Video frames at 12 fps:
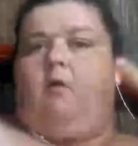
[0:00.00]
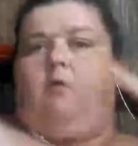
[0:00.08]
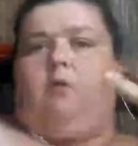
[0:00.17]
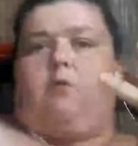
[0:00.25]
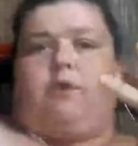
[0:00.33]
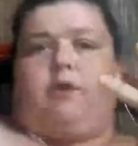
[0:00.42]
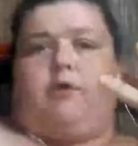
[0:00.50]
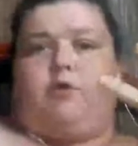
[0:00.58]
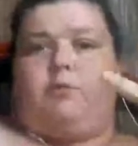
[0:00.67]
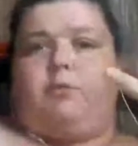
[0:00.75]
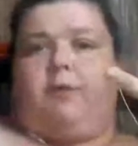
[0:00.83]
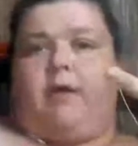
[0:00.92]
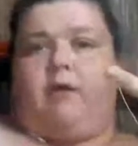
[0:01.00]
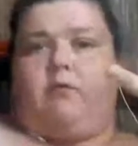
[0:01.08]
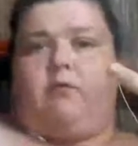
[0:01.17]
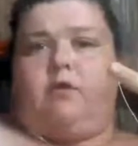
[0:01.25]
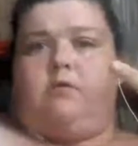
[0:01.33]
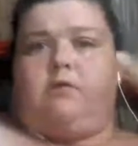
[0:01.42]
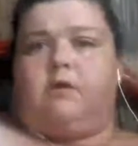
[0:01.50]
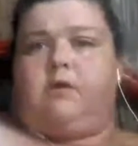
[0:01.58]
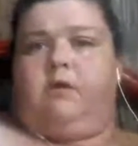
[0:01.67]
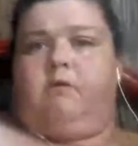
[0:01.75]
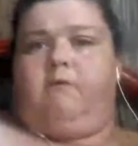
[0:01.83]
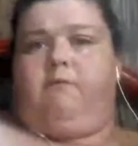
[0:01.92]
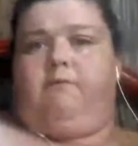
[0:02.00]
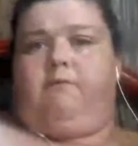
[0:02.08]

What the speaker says: what readers you plan on using. So